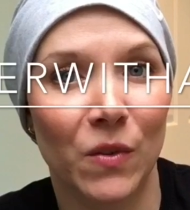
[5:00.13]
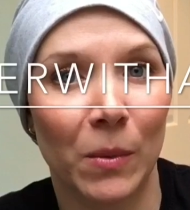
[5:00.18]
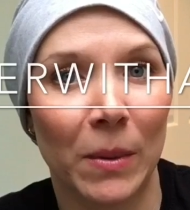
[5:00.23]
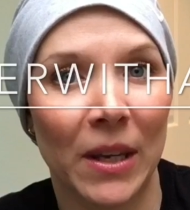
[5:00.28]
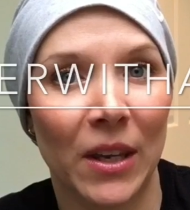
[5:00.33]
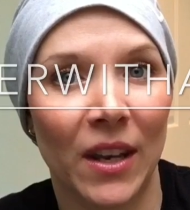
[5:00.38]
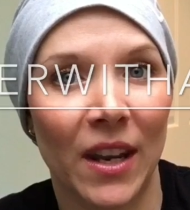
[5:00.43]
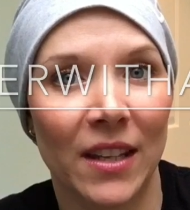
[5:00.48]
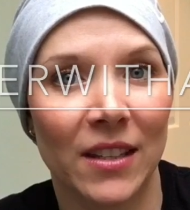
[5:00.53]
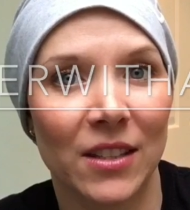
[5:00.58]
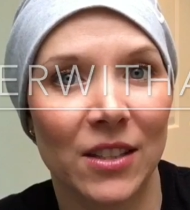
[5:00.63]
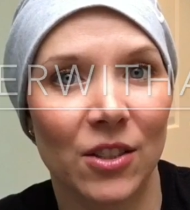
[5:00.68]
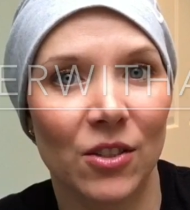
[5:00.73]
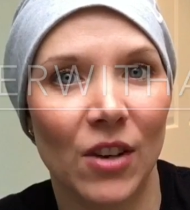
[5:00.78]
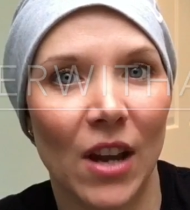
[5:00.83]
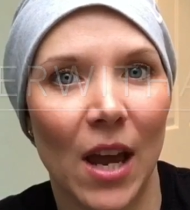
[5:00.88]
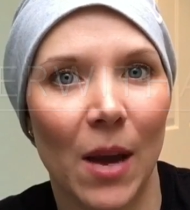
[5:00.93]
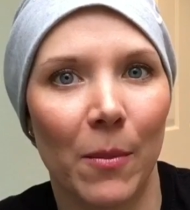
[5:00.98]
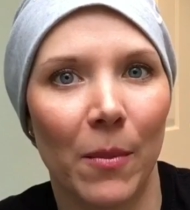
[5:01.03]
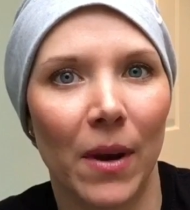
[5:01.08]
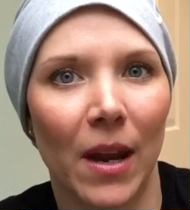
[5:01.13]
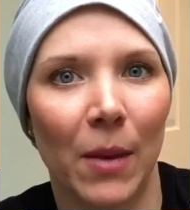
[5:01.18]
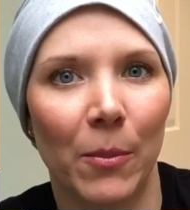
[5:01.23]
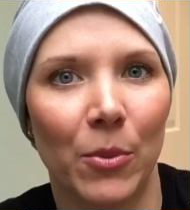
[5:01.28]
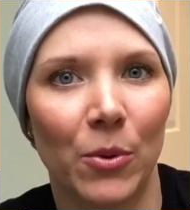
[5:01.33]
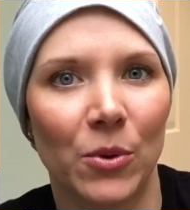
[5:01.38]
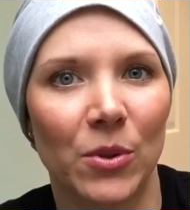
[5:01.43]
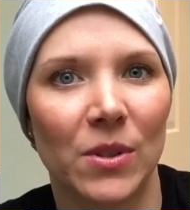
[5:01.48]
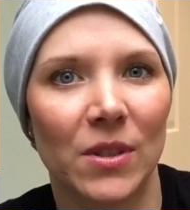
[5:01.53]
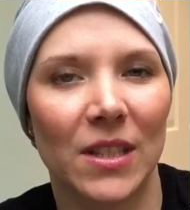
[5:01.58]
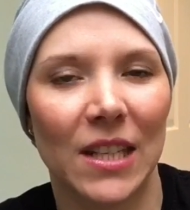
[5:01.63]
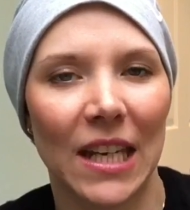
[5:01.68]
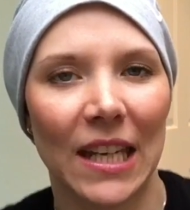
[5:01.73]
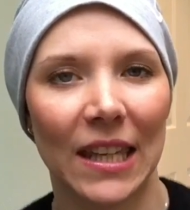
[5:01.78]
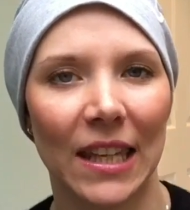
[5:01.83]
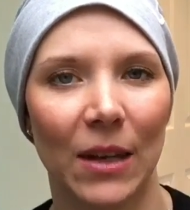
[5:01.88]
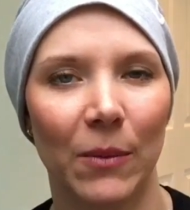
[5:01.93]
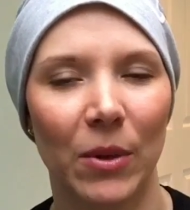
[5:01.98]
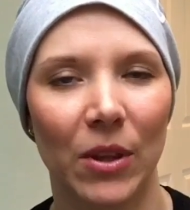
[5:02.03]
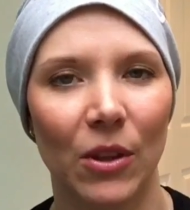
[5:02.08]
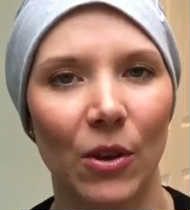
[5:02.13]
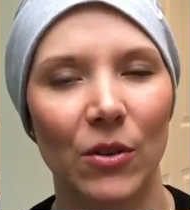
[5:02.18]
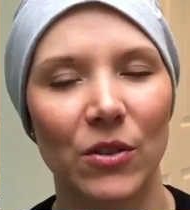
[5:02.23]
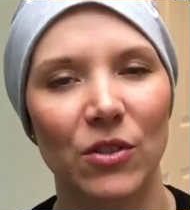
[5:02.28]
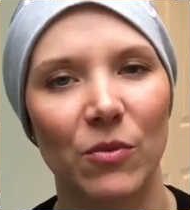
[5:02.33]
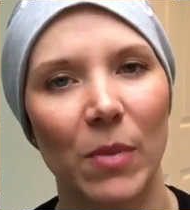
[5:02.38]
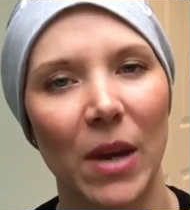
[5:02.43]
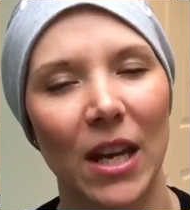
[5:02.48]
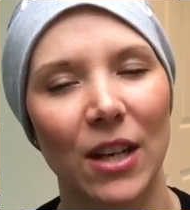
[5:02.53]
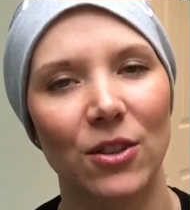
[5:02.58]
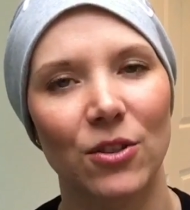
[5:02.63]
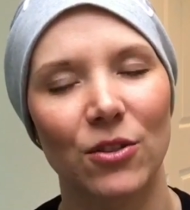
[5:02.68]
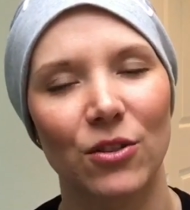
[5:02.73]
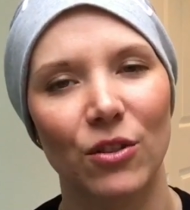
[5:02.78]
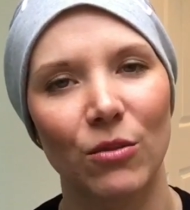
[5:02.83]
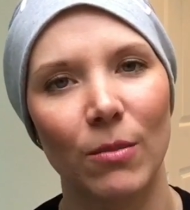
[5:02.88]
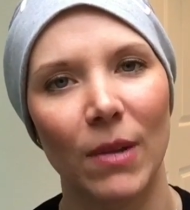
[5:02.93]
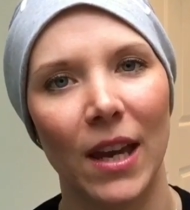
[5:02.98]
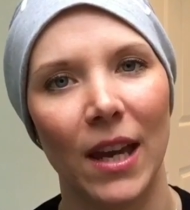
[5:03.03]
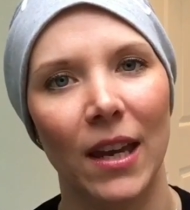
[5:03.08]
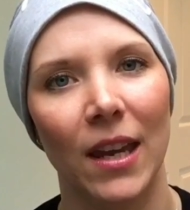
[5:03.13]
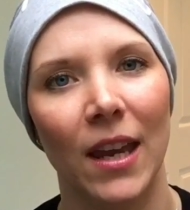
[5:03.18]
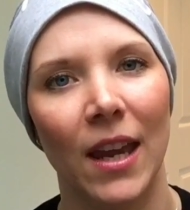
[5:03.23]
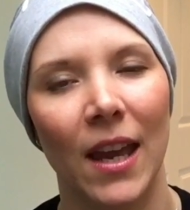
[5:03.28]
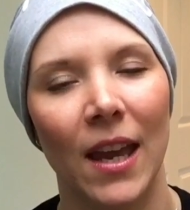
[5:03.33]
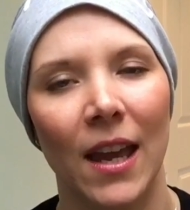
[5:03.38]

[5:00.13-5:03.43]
for me on Instagram, and I post daily with lots of pictures of my